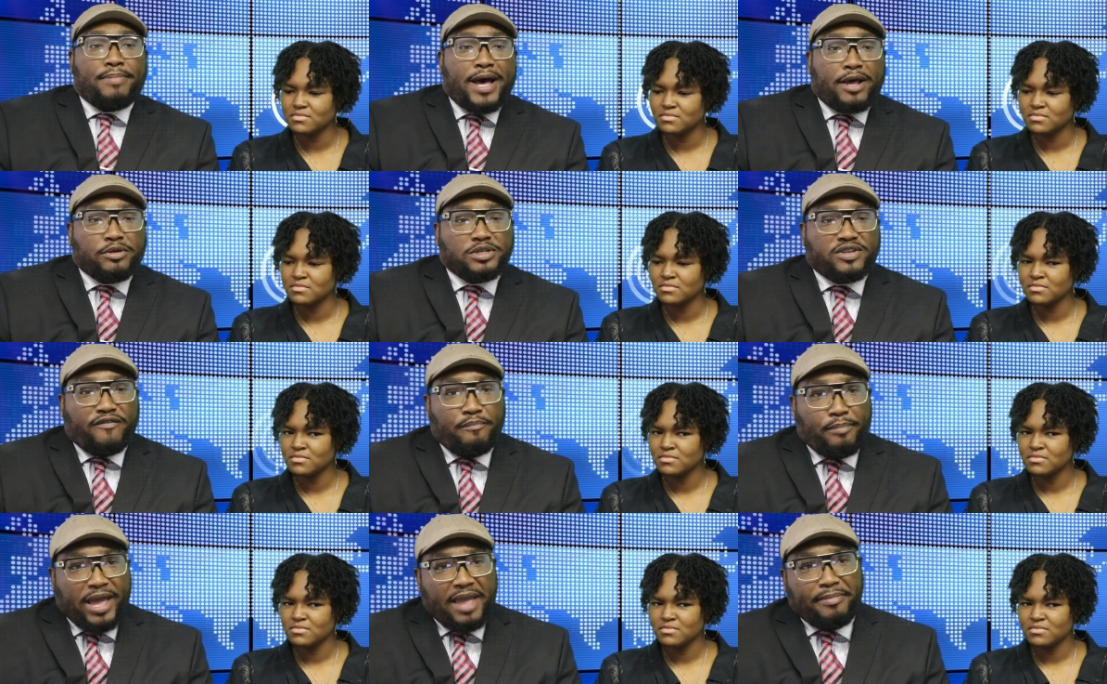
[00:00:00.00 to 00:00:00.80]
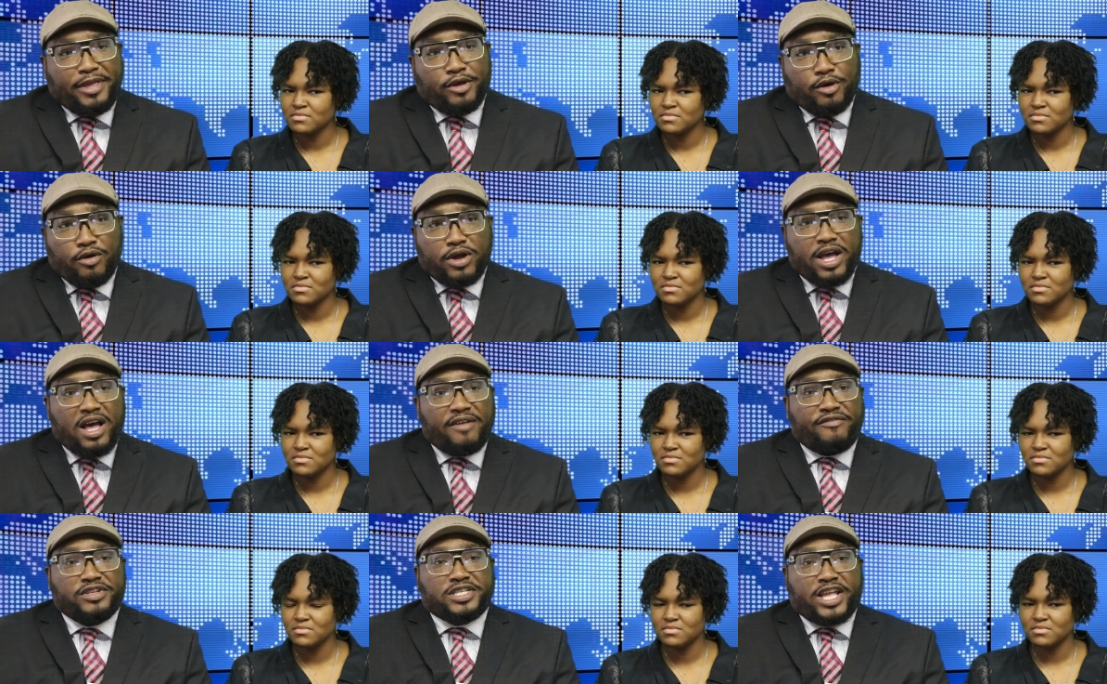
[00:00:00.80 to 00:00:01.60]
Speaker 1: bottles of baby oil
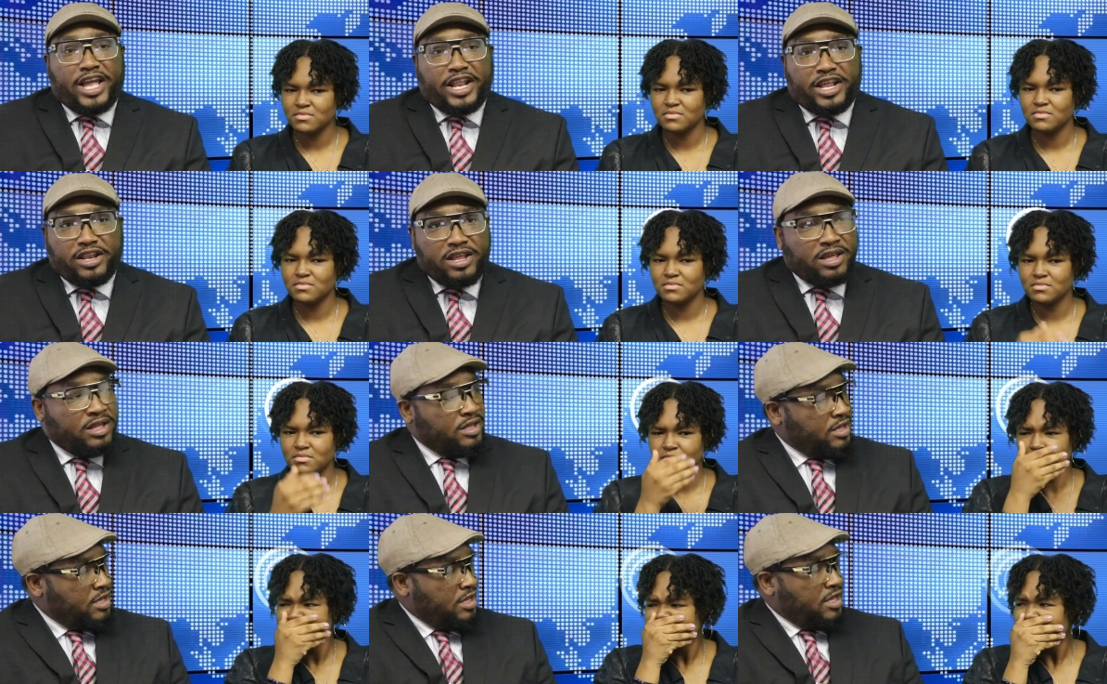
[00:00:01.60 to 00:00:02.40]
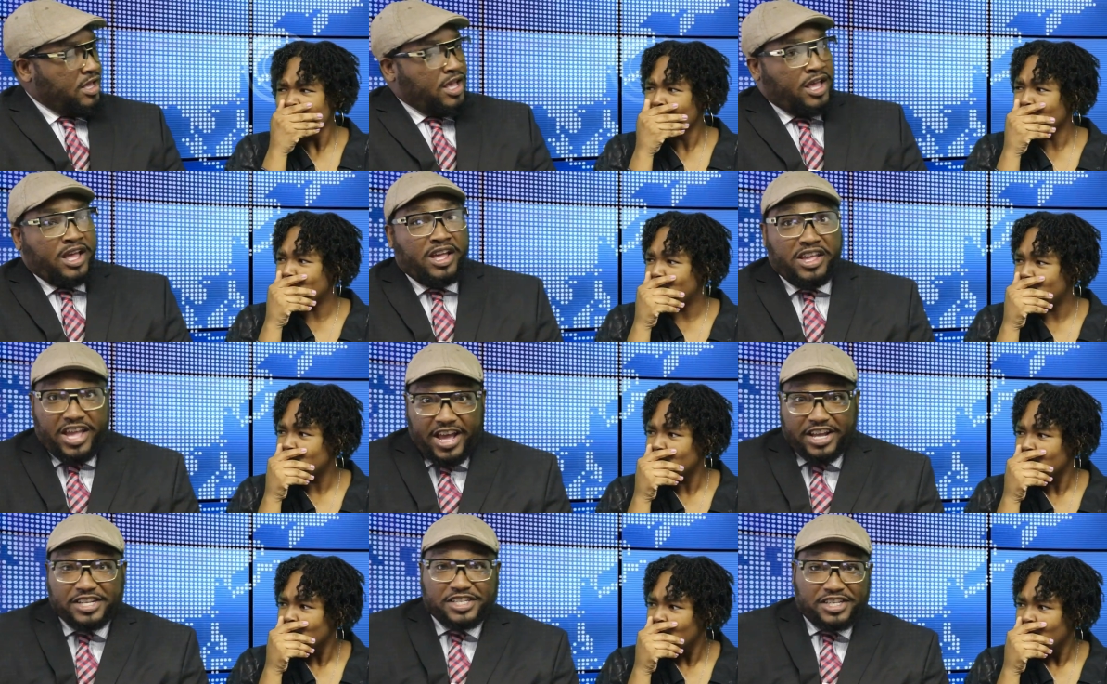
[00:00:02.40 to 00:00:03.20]
confiscated.
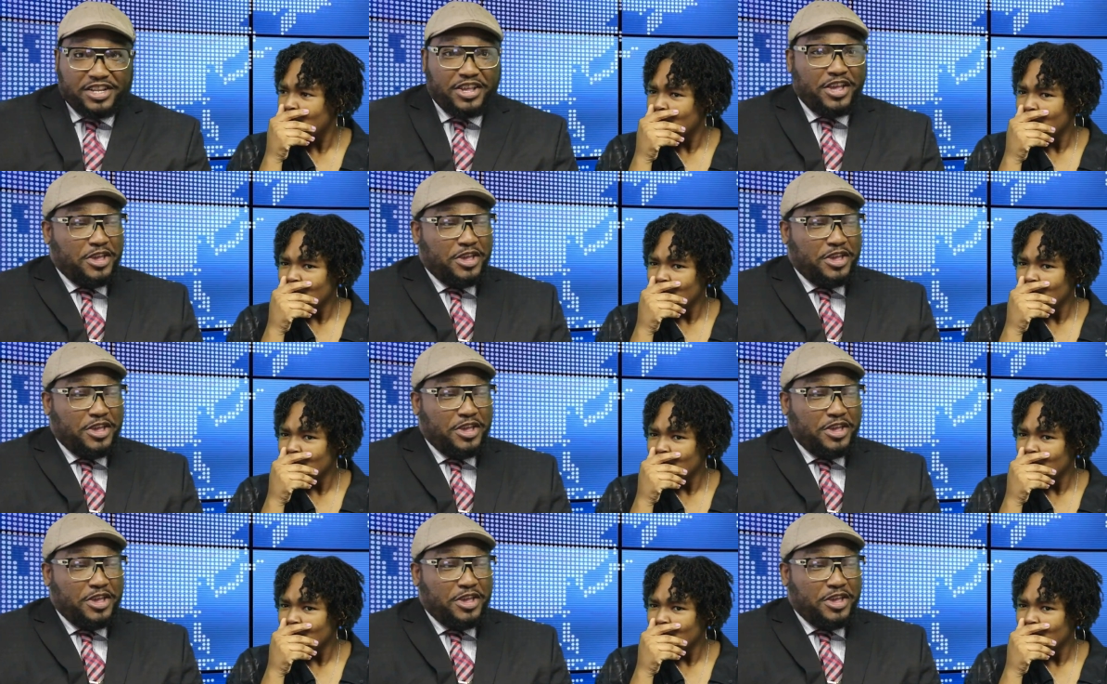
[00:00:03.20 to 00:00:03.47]
Yes,